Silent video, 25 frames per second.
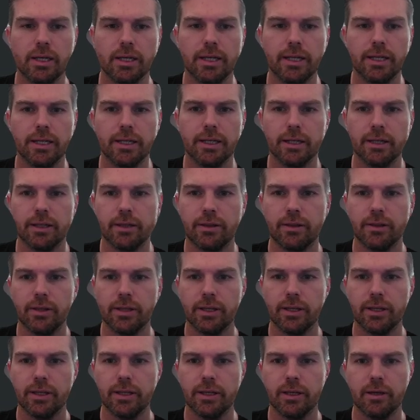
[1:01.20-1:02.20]
in
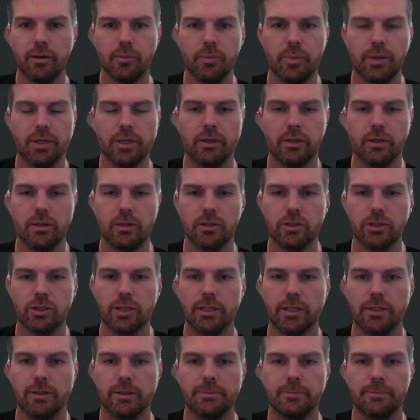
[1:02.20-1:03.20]
the PLO
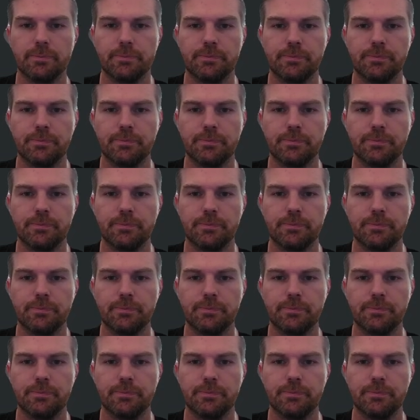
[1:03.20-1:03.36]
trainer,